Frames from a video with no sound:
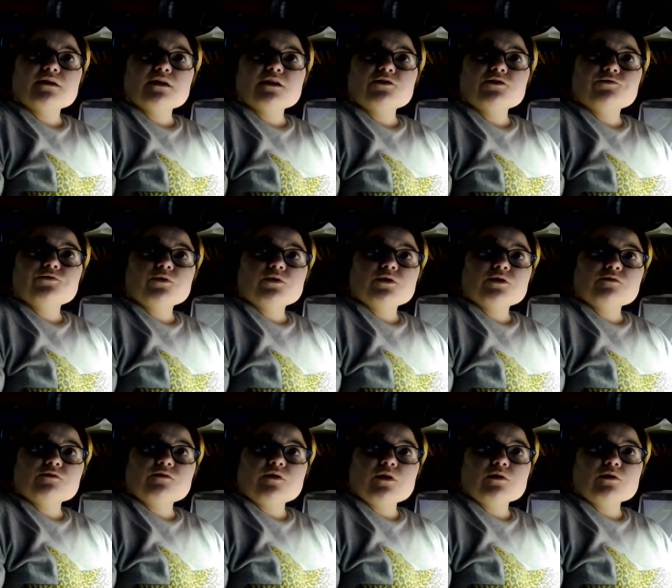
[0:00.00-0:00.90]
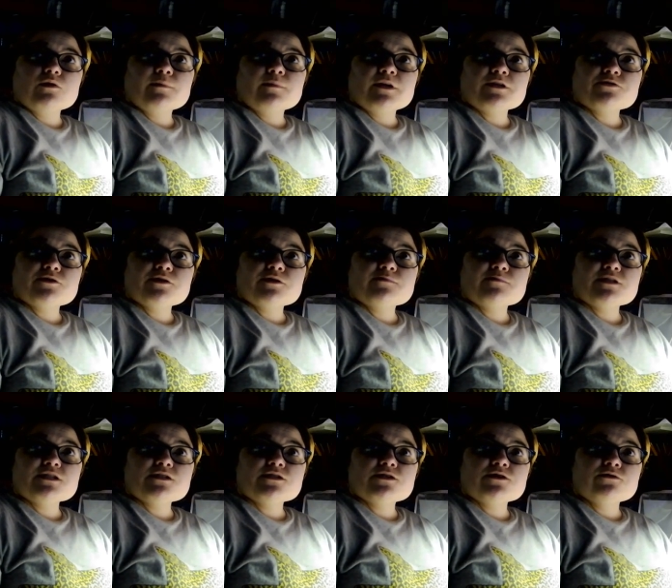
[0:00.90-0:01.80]
Thank you for following my
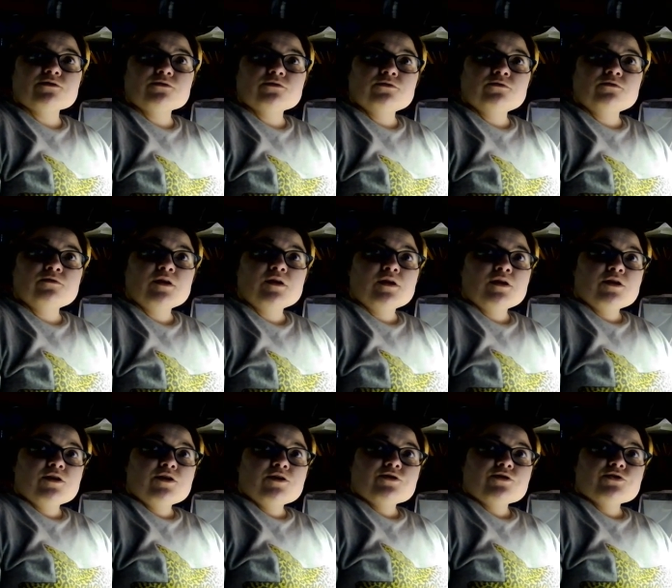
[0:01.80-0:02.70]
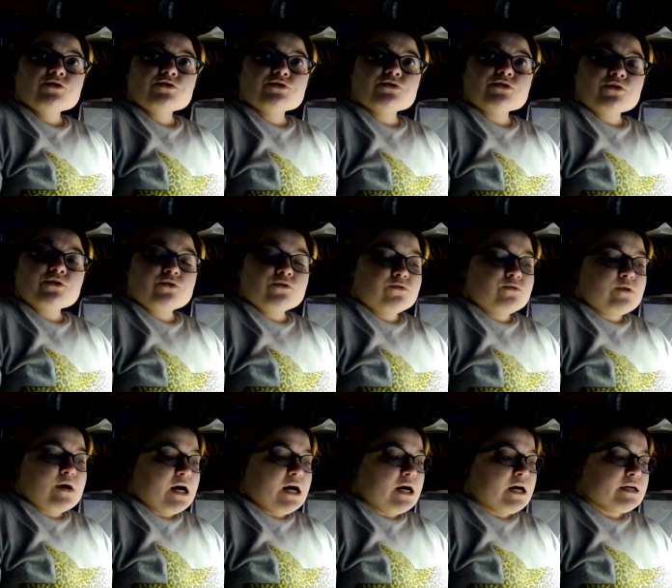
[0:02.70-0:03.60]
dreams too.
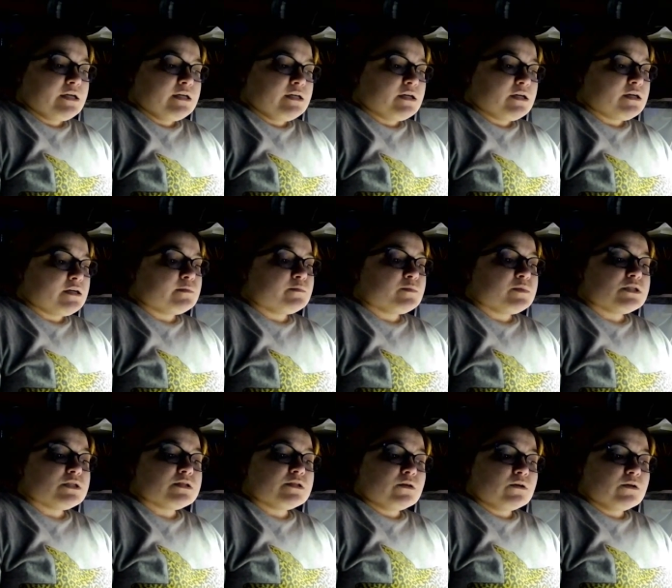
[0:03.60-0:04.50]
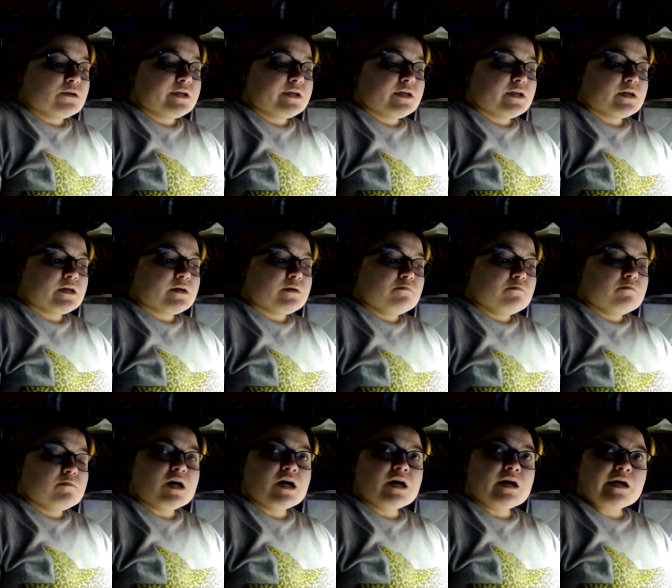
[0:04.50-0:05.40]
So, I am starting
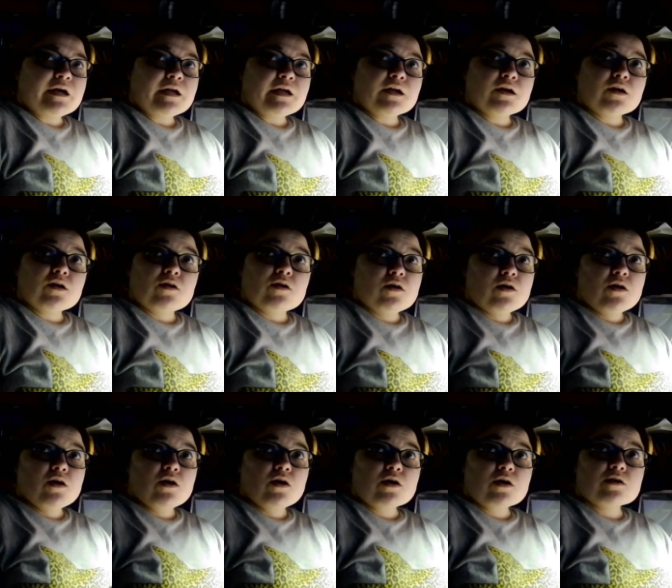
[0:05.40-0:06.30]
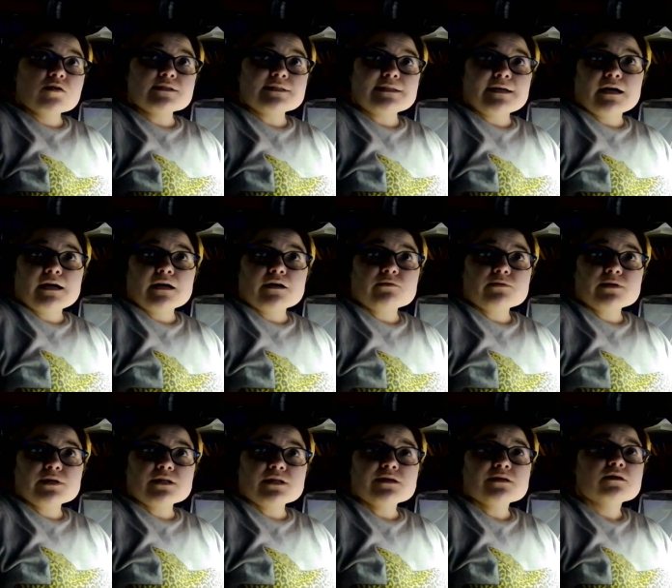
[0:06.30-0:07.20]
my art
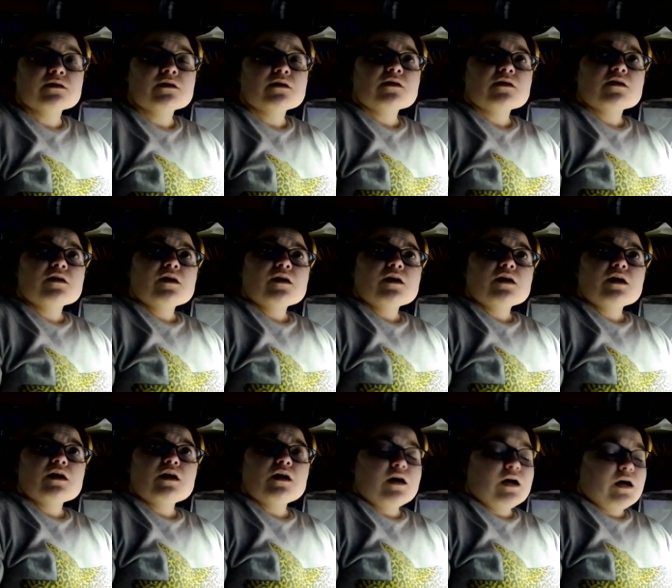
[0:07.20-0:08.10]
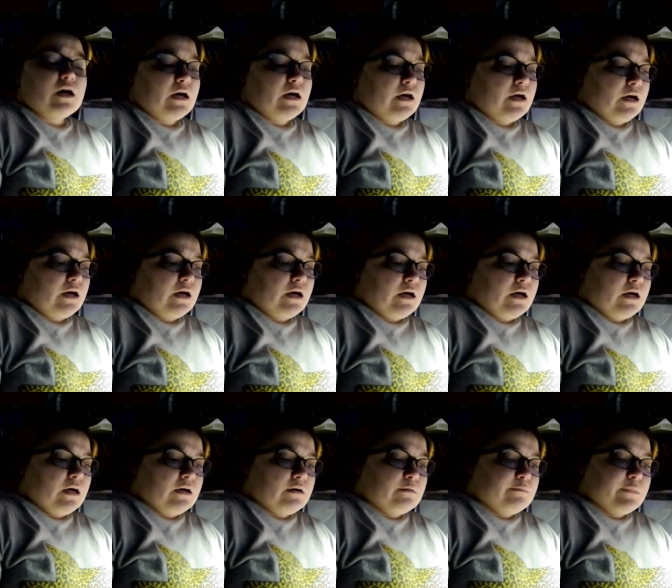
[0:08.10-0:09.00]
diary,
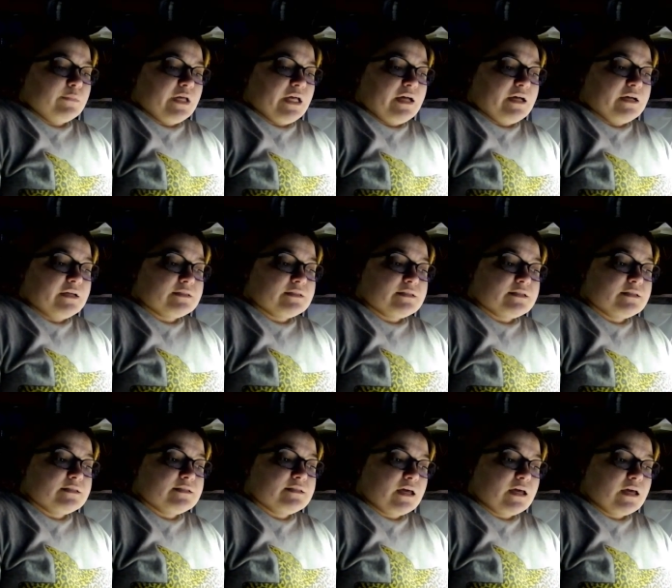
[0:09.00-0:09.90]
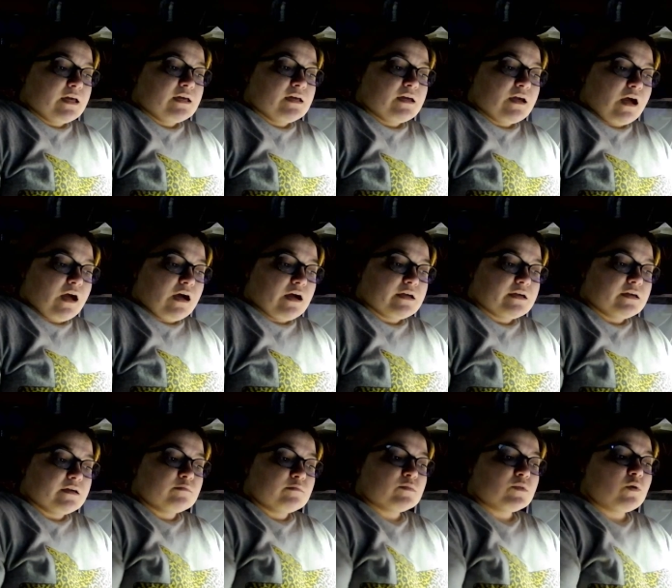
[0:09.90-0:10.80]
and today
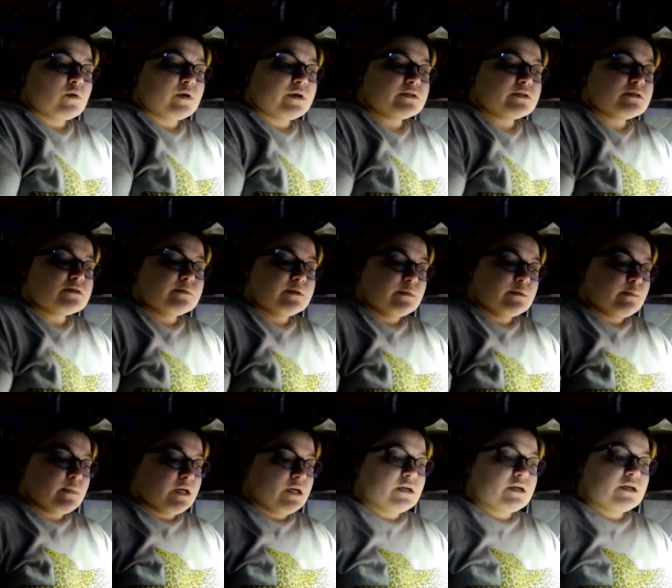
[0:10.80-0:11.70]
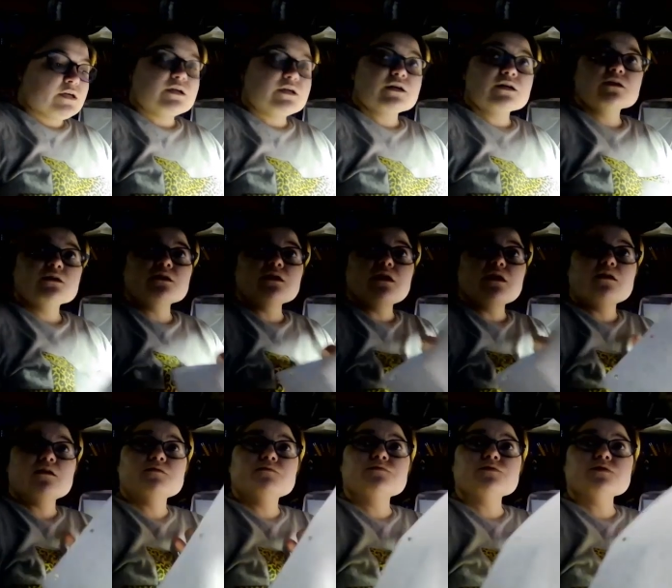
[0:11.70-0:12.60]
I am going to be making
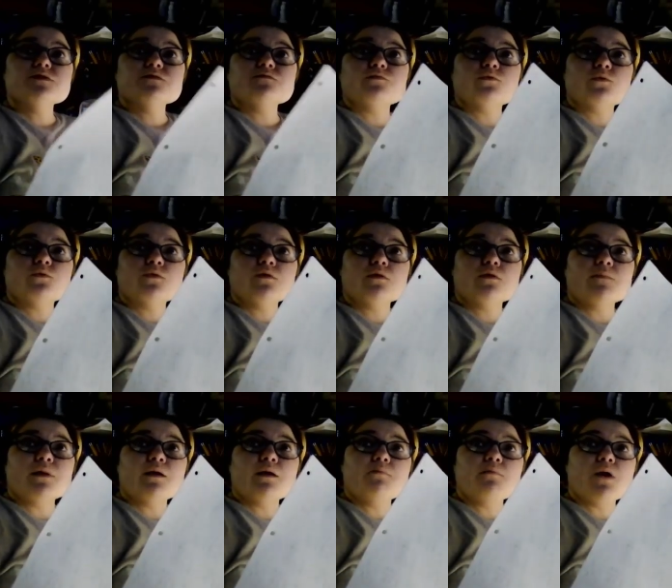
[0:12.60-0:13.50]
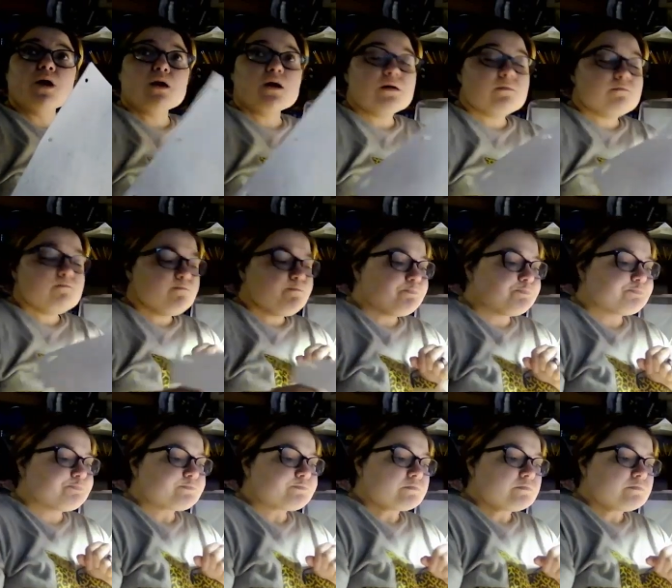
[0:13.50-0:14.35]
gloves for my mom.